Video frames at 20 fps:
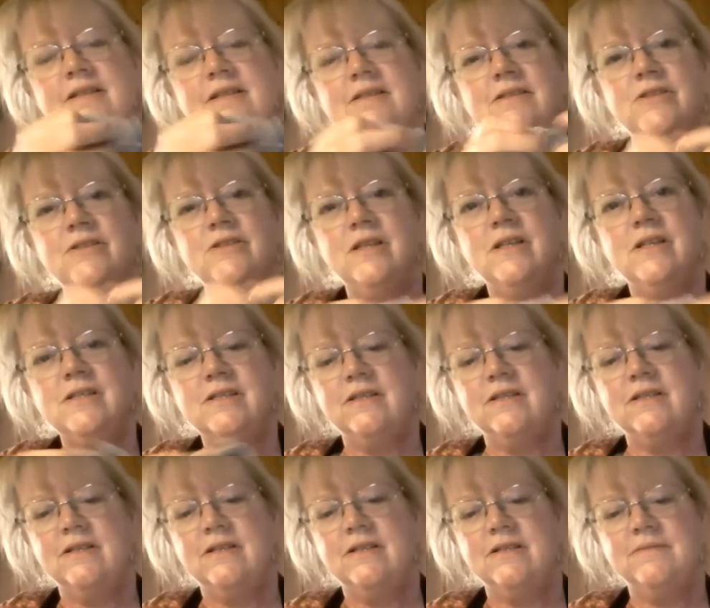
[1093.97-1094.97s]
It's just
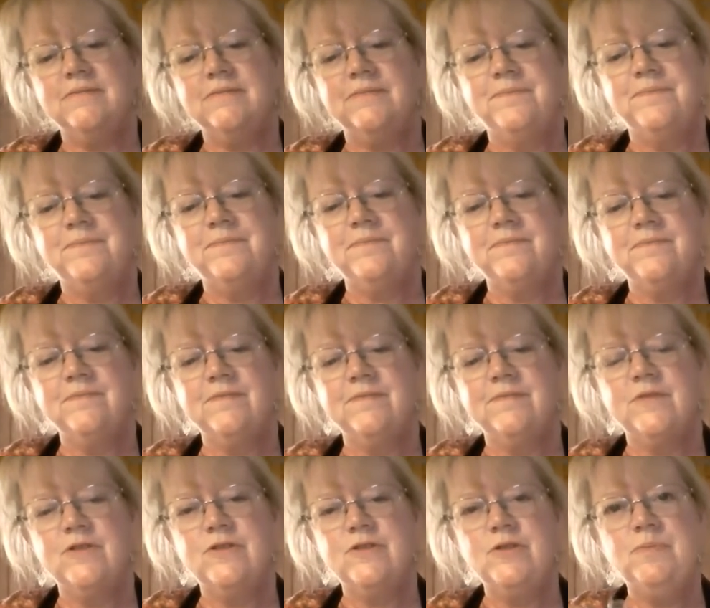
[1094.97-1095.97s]

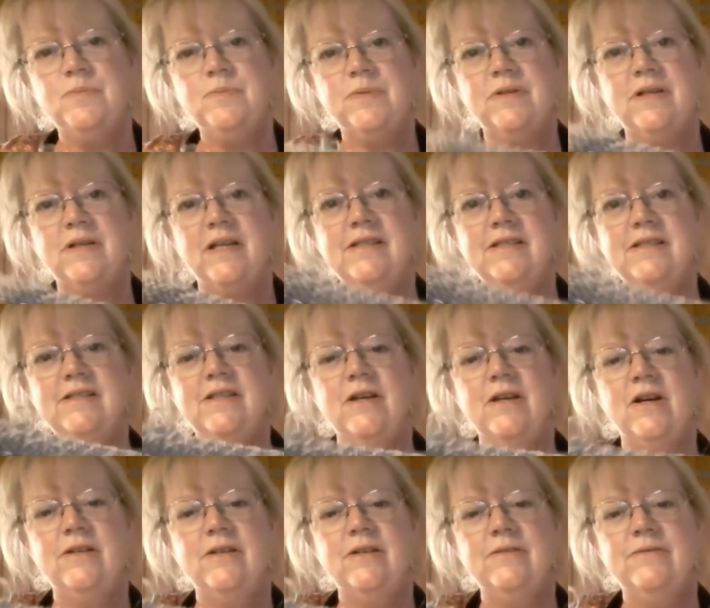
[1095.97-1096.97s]
super nice yarn.